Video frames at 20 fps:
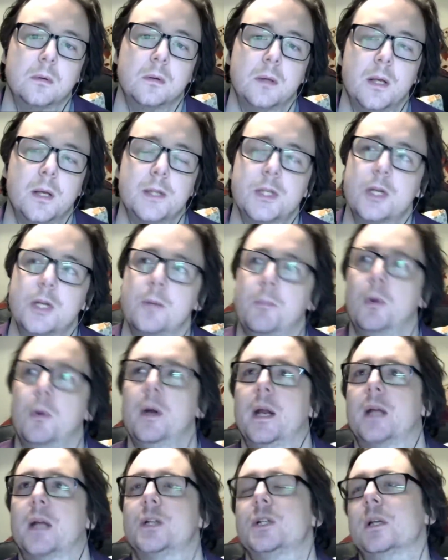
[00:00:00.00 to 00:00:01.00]
That's a good
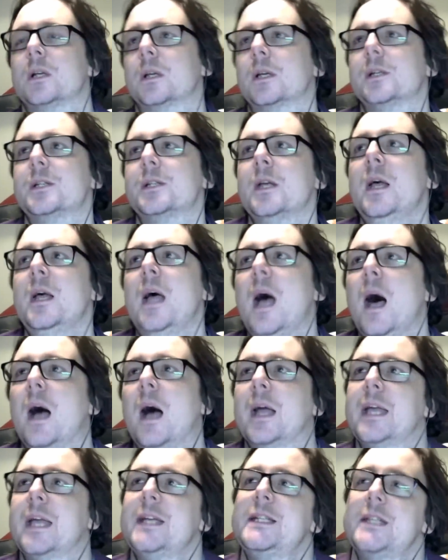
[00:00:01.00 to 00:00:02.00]
point, actually, because
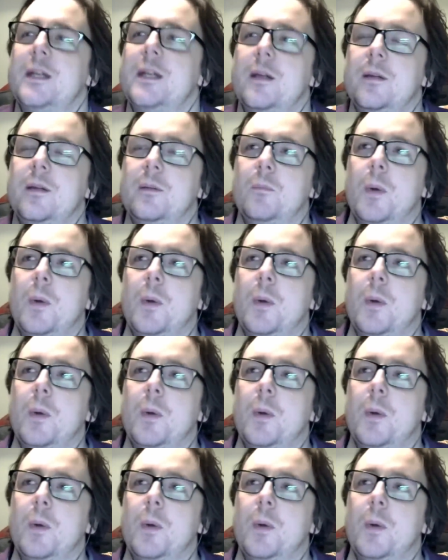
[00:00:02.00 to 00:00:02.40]
I guess that